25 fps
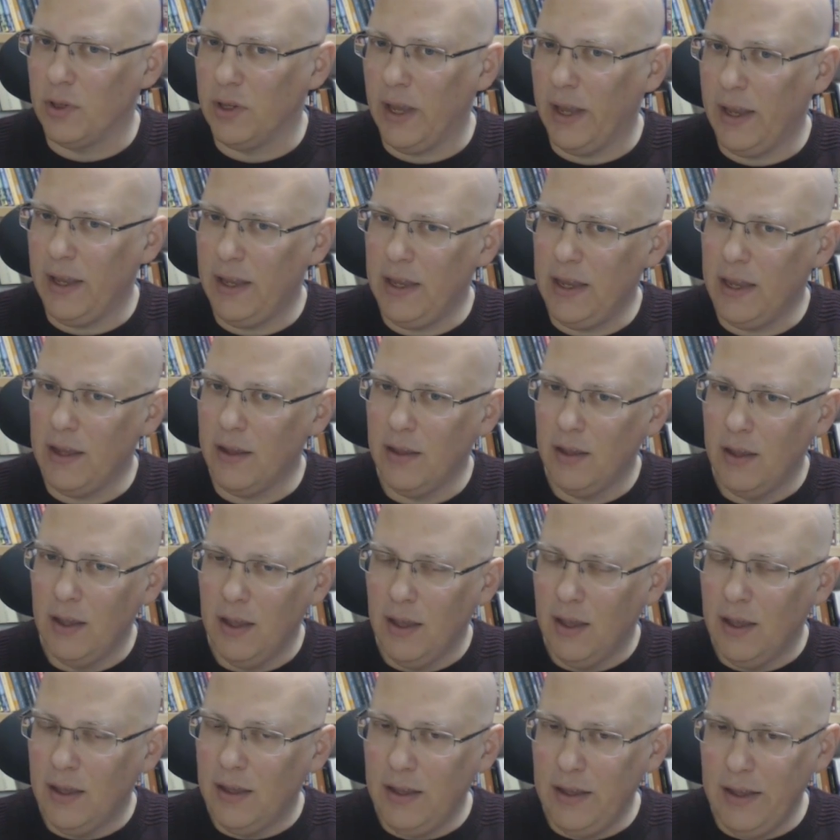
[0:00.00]
Here
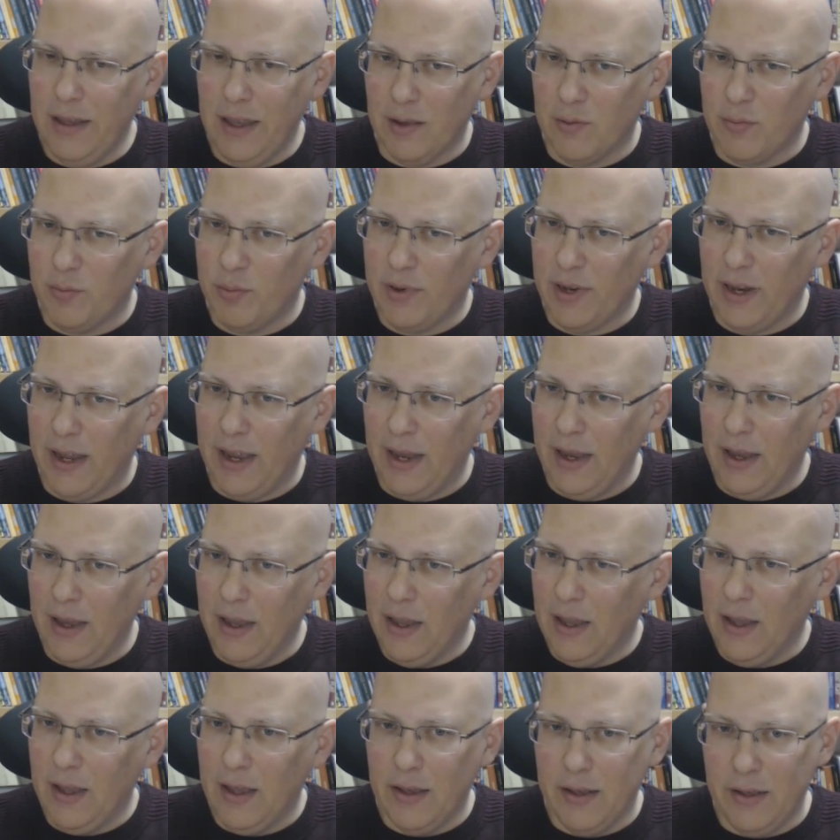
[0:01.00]
he can play
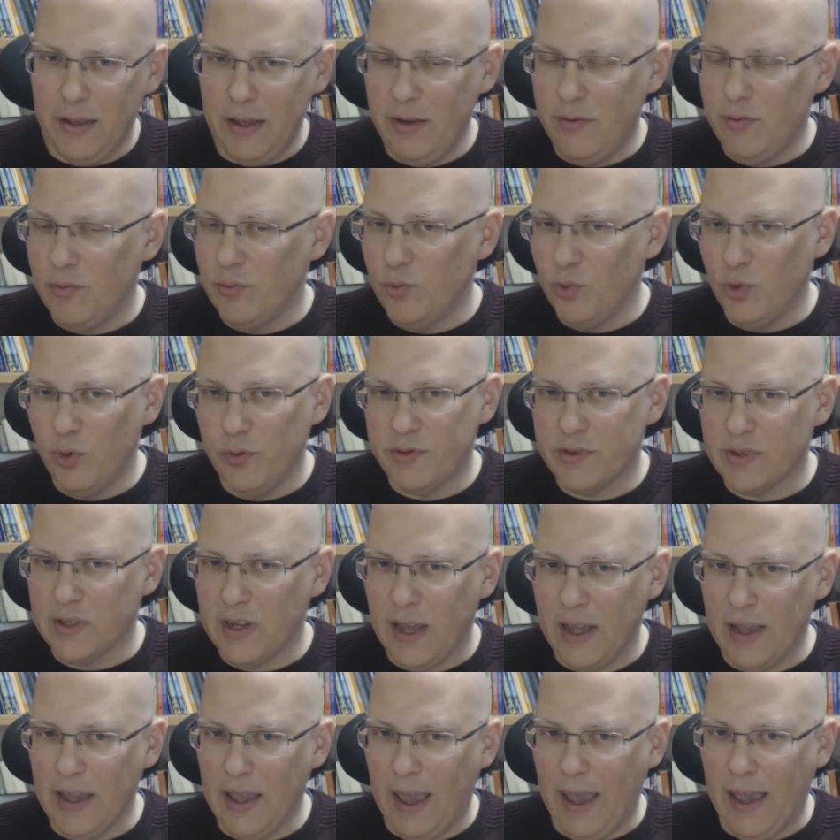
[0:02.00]
even moves
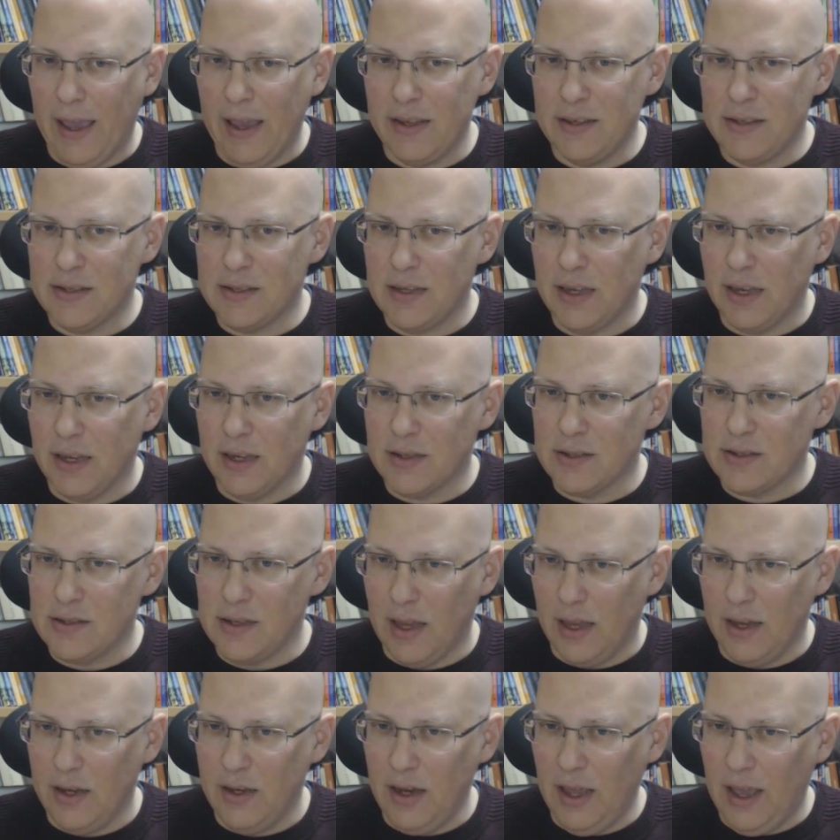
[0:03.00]
like a6
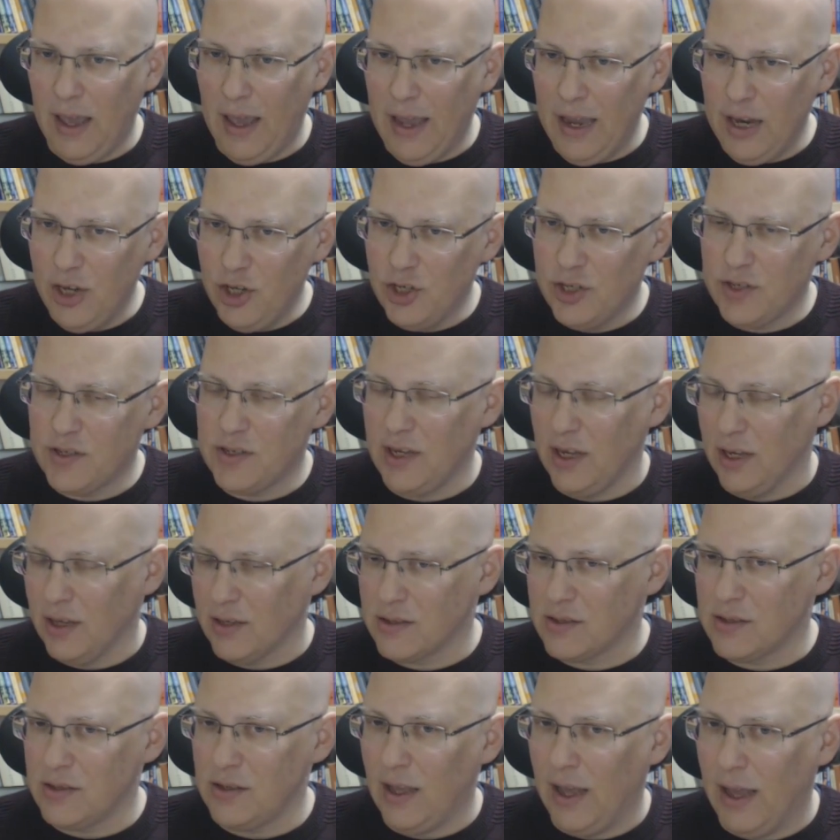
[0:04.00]
and
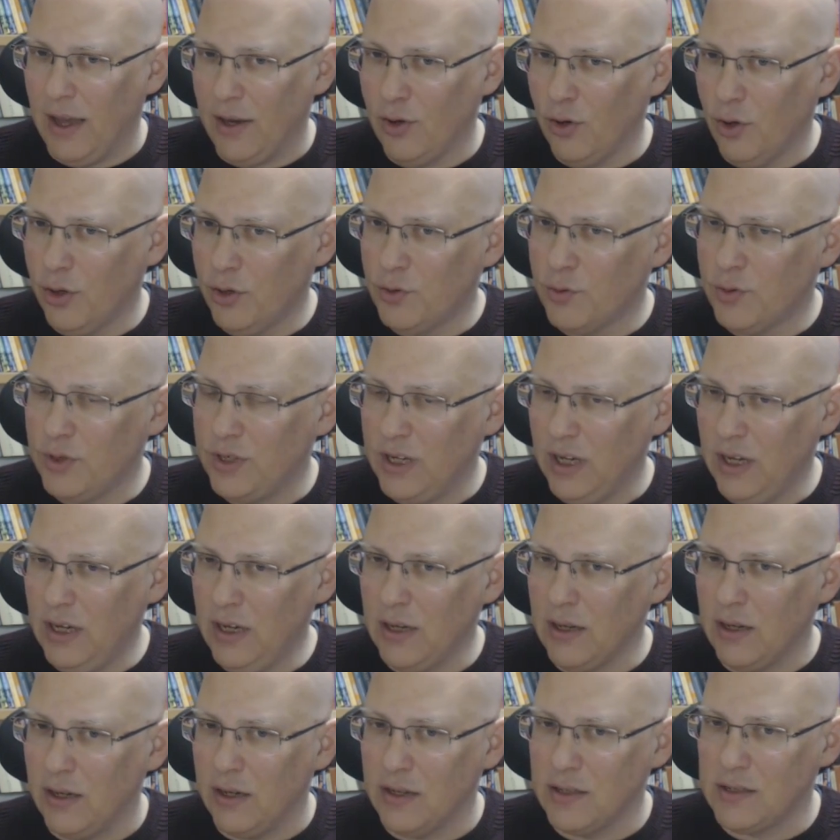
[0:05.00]
h6 are not
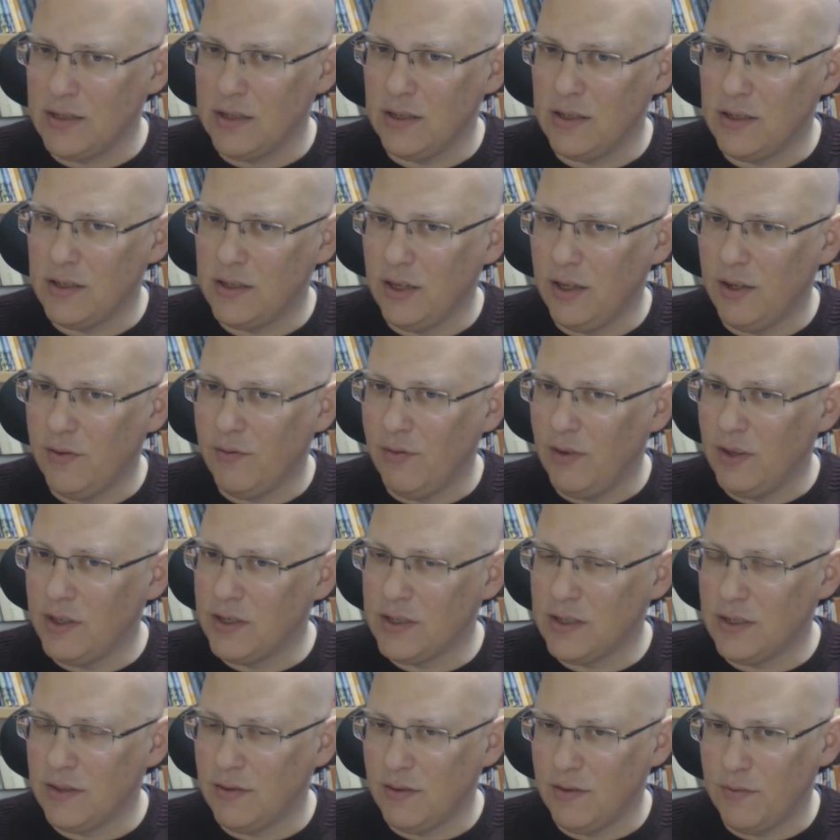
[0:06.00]
ridiculous. It's
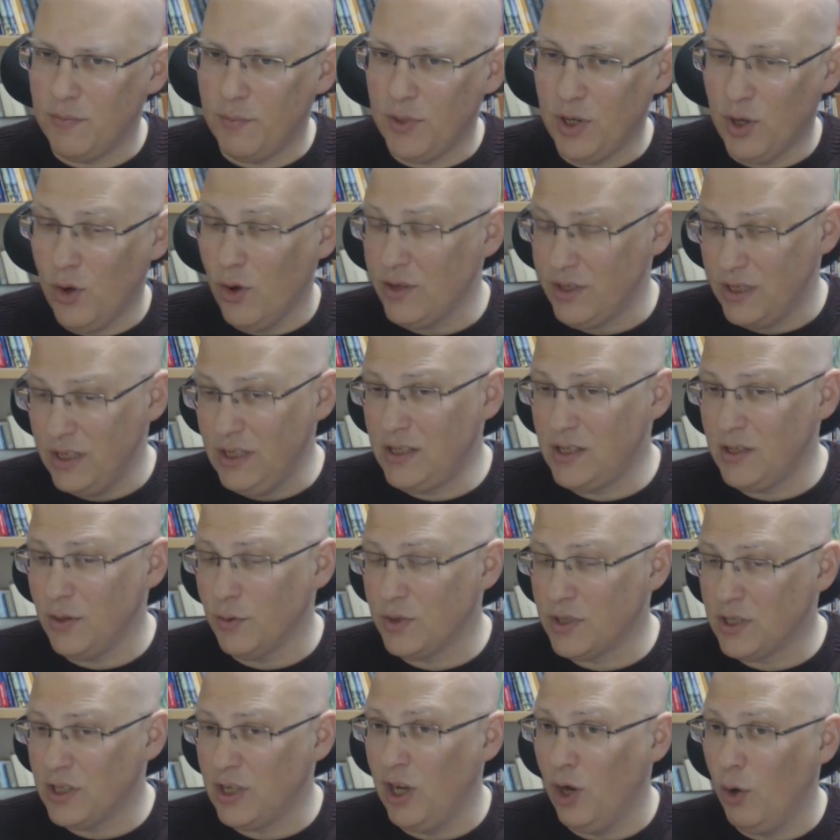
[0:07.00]
because it's so
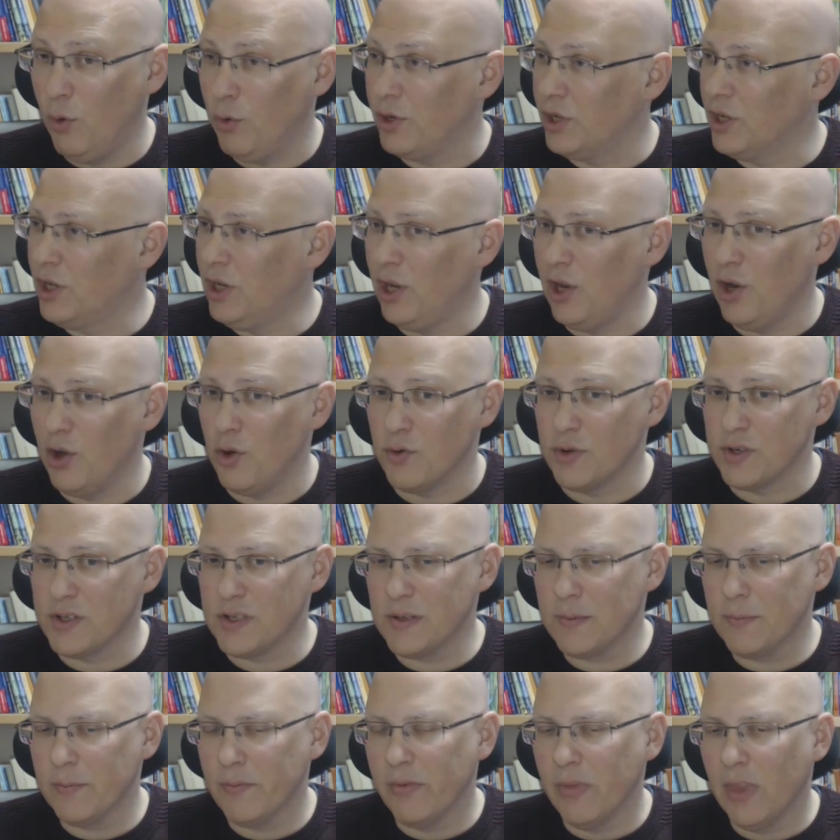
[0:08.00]
slow and
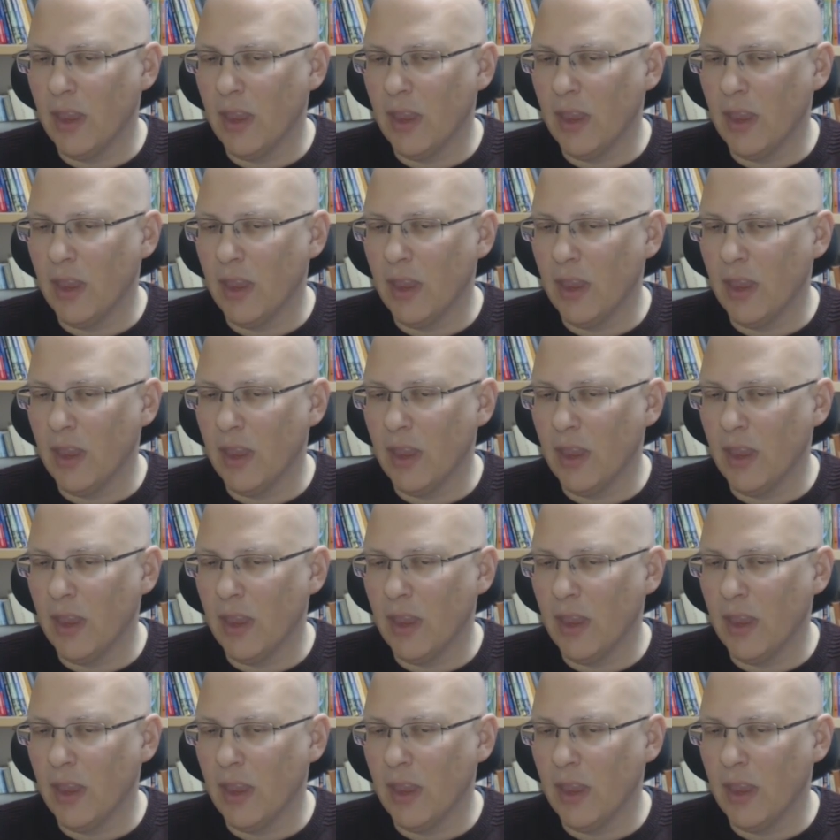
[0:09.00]
closed.